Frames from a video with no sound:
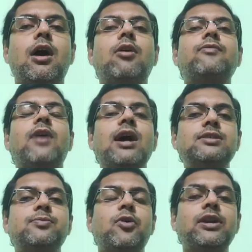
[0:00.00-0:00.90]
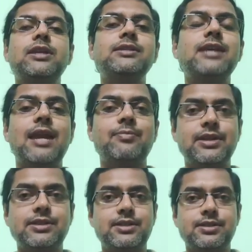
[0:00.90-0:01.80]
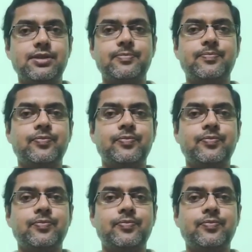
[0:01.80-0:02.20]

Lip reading: Our first point is administration.